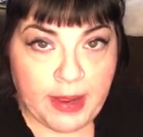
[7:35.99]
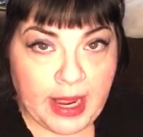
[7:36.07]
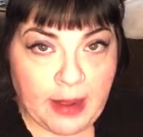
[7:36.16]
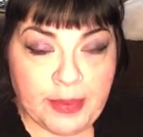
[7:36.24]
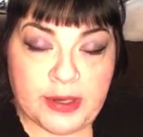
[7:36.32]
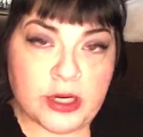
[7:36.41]

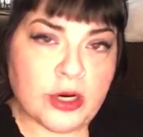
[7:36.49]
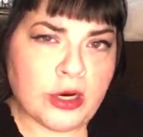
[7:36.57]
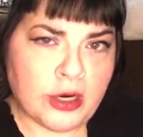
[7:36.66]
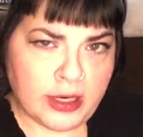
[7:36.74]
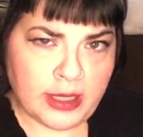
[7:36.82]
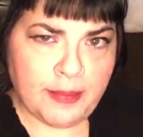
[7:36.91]
happen to
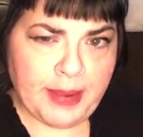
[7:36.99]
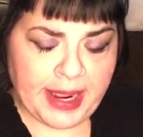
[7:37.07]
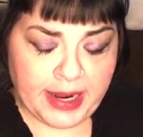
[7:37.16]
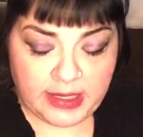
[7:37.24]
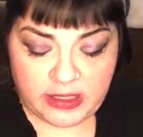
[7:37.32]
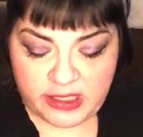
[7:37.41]
her in the
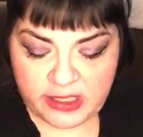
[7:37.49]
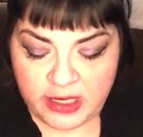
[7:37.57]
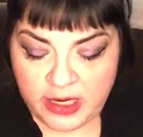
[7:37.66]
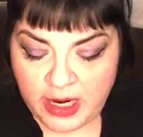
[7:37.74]
past,